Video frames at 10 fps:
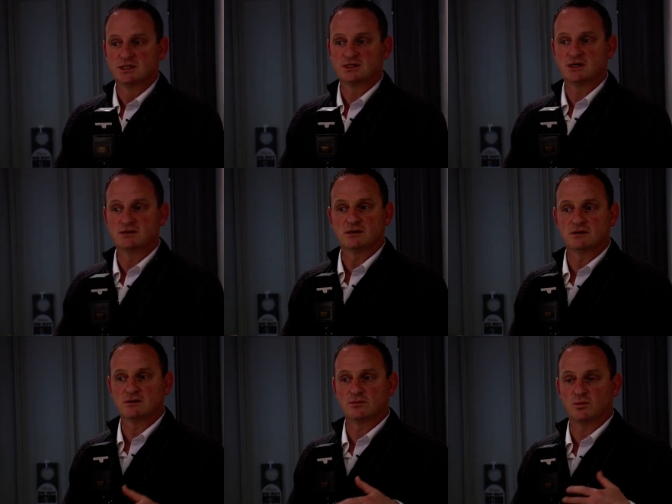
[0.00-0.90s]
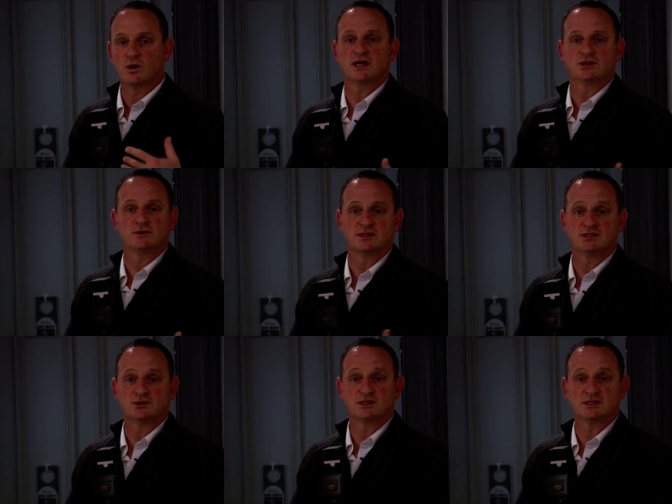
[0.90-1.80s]
So what I do in
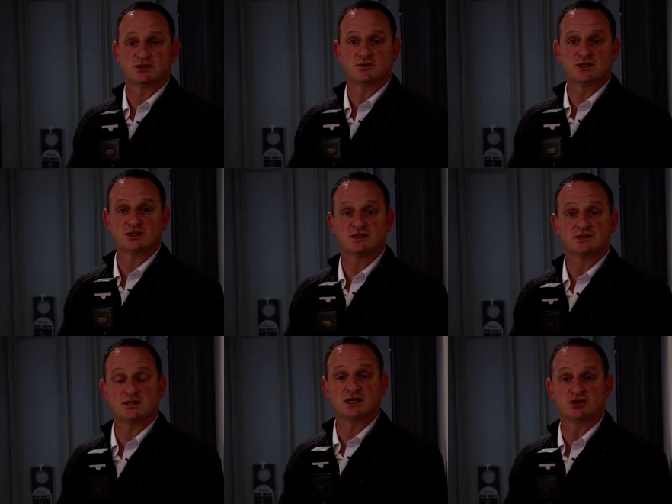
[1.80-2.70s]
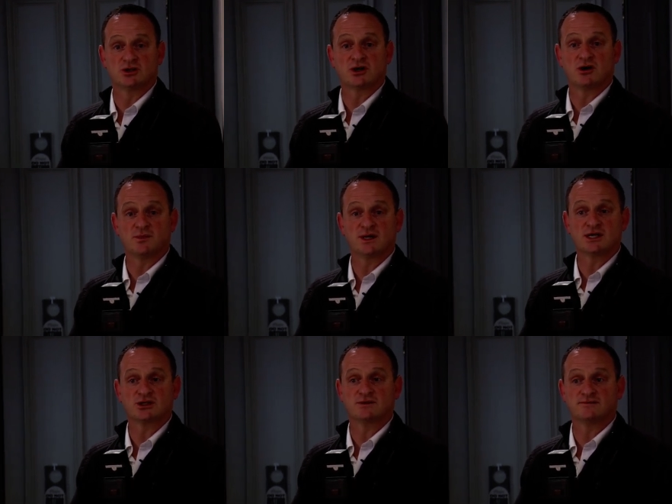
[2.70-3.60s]
this sort of situation is that I shoot a
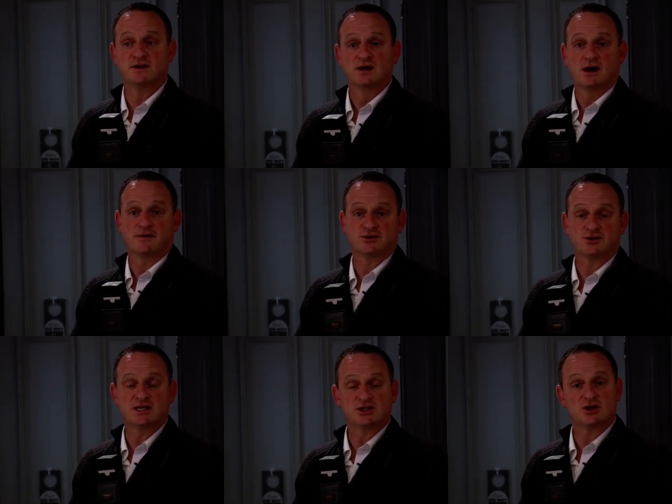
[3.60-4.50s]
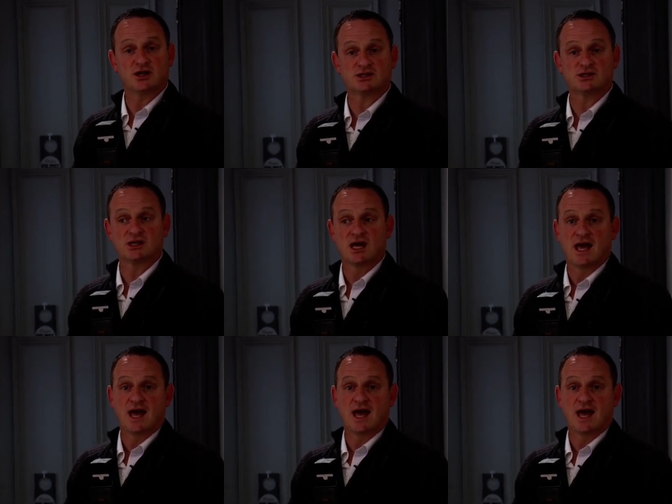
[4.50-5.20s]
combination of straight shots